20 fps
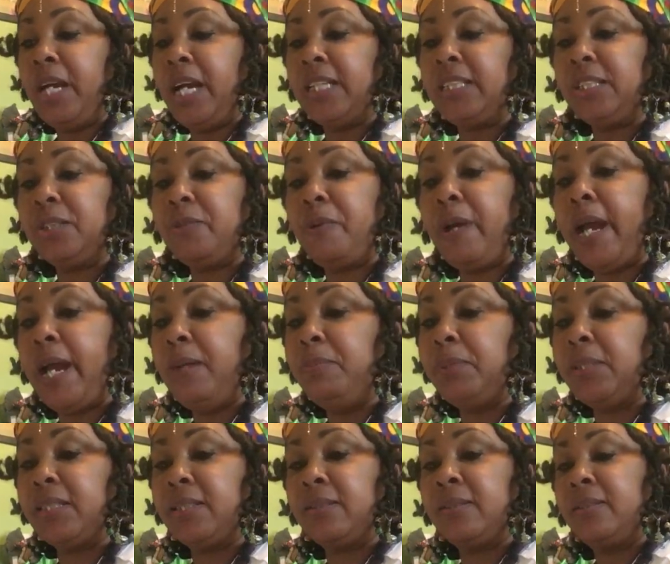scraps,
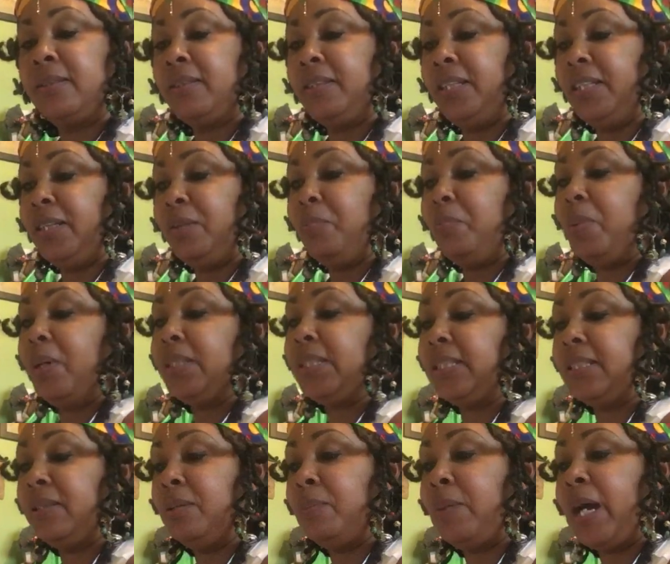get to
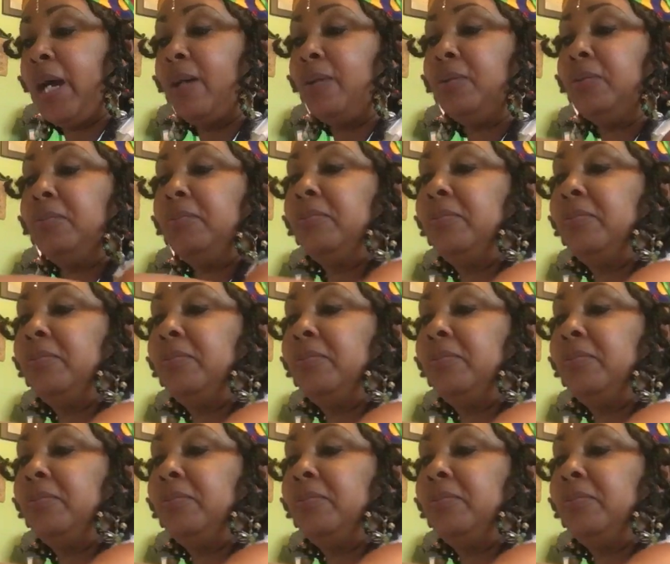busting them out.